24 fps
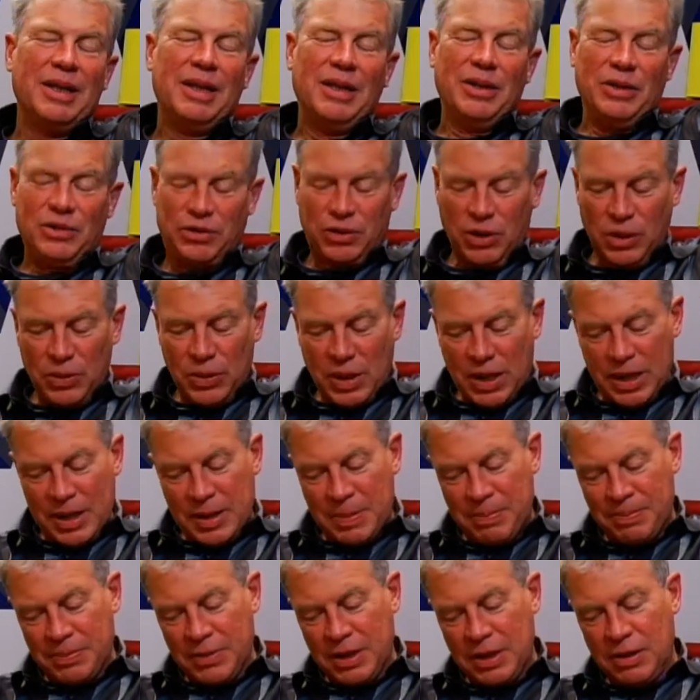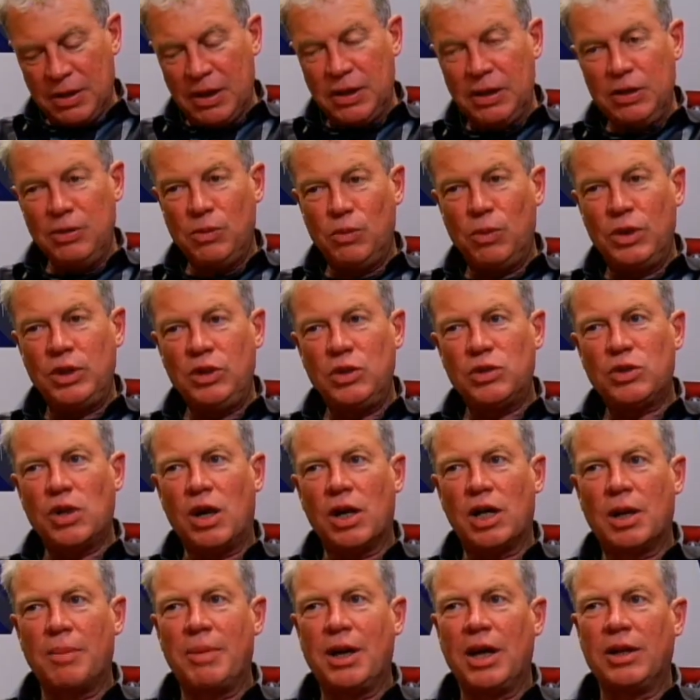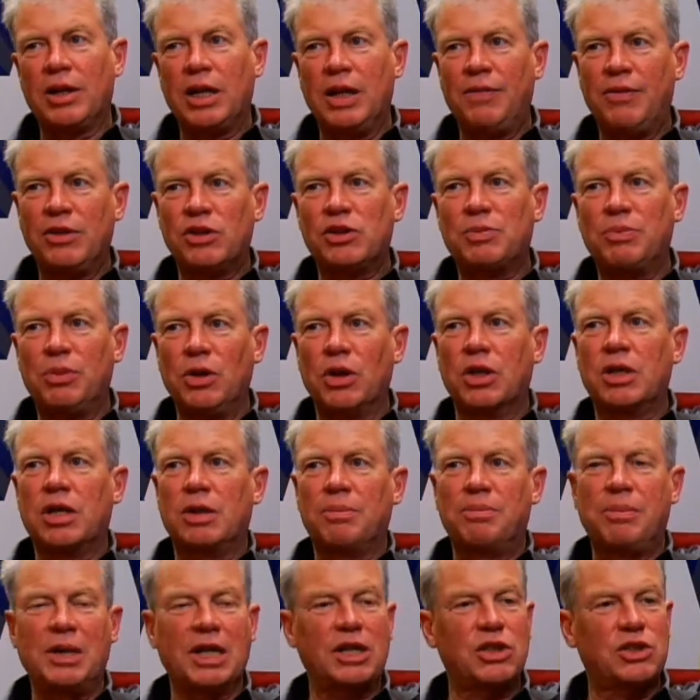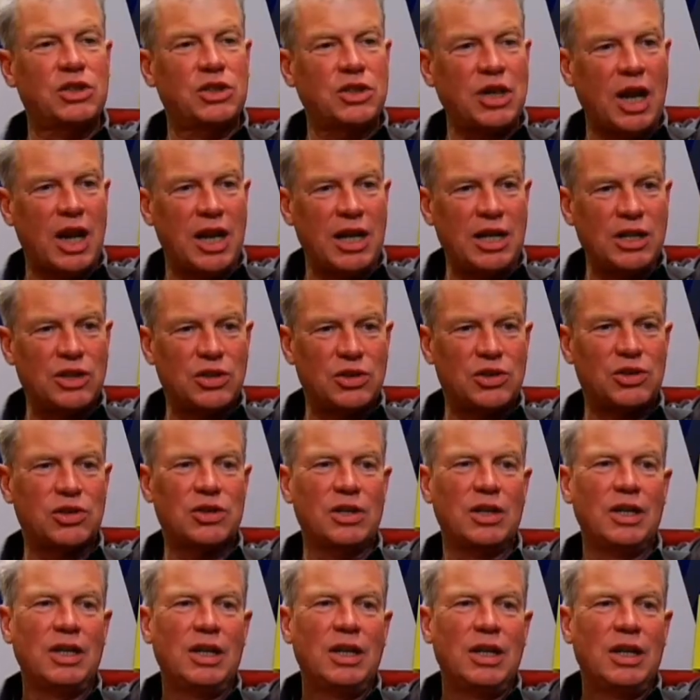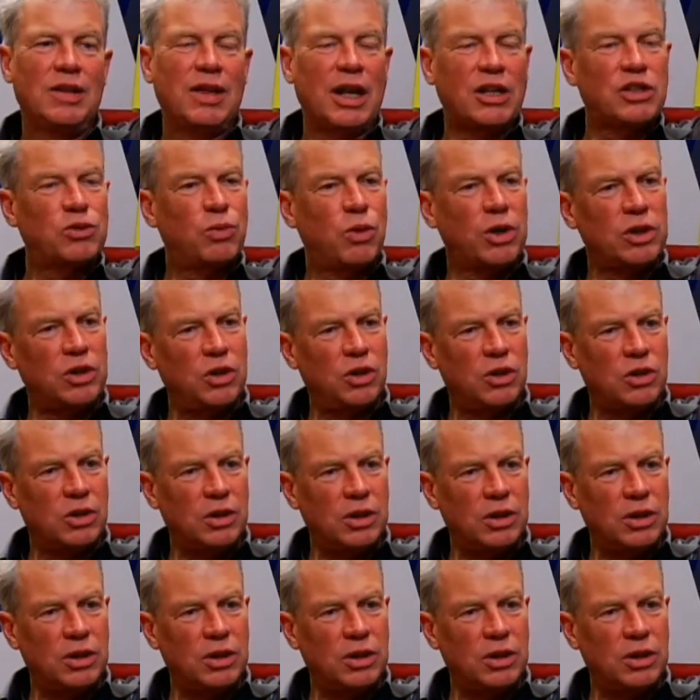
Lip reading: So when you talk about in this book big sites, that's what you're